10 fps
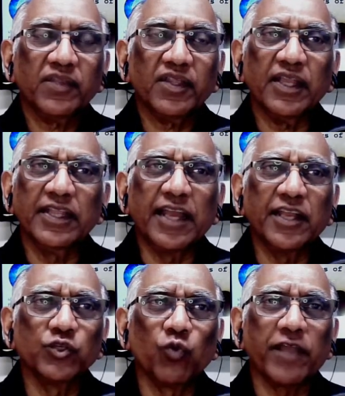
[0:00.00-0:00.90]
that
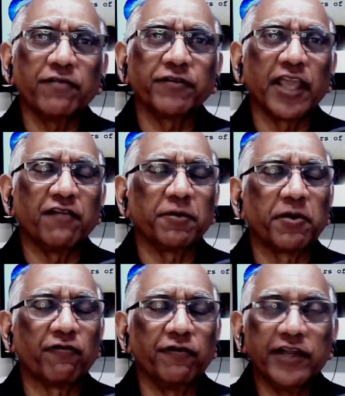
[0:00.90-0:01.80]
his wife gave him a
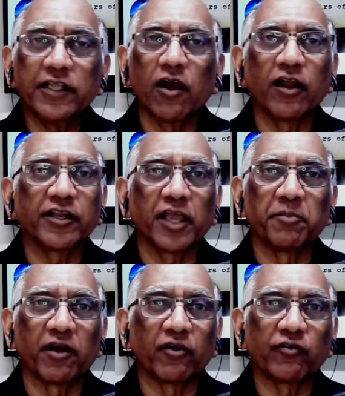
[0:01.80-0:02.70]
real hard time
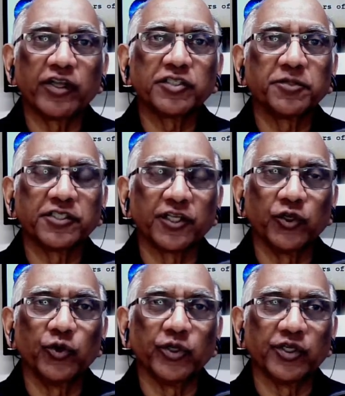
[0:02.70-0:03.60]
around Christmas and New
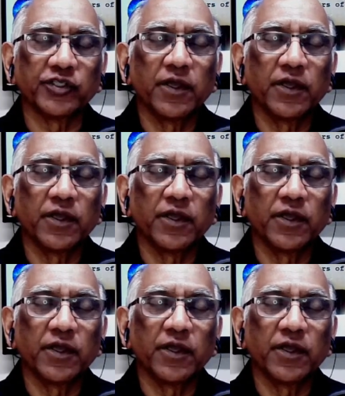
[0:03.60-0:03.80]
Year's.